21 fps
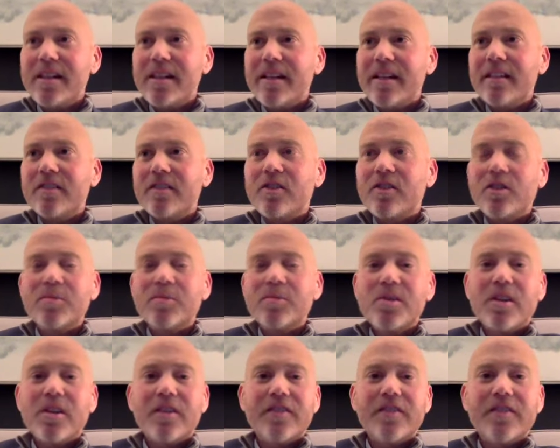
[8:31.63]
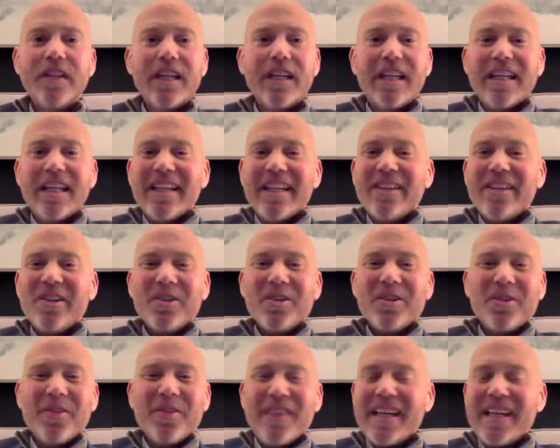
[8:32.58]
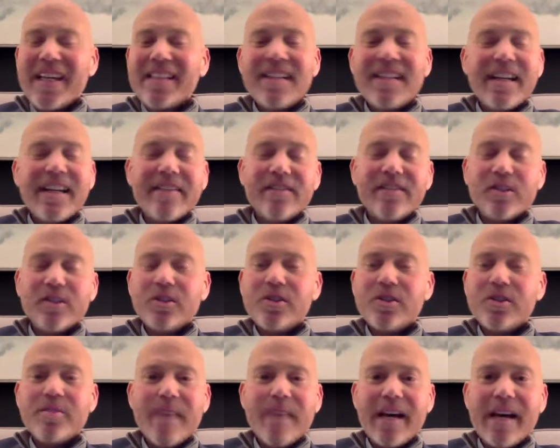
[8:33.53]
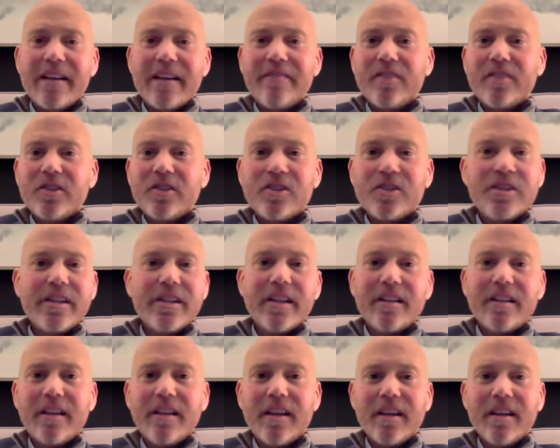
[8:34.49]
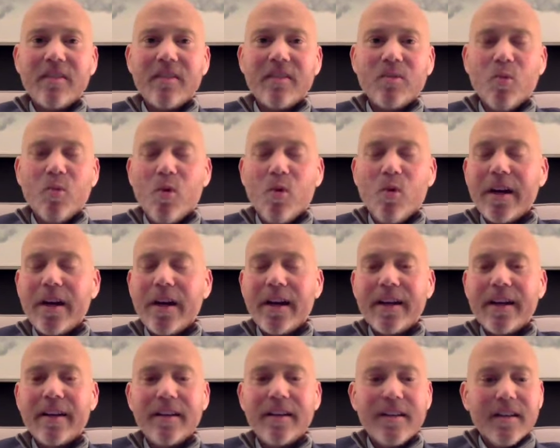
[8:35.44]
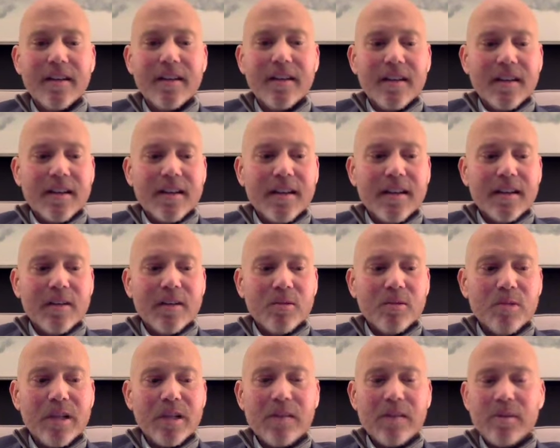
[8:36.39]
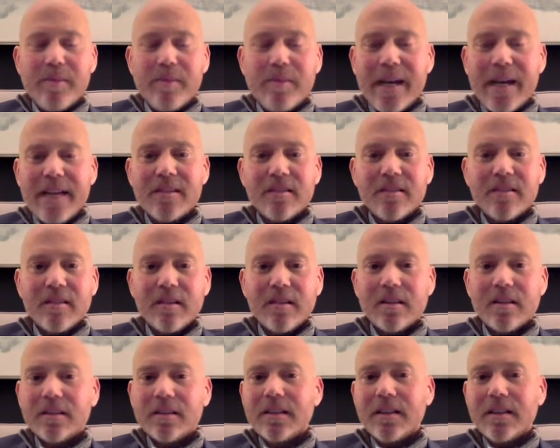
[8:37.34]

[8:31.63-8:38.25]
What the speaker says: In terms of, you know, things that I've learned about adversity and what I would pass along.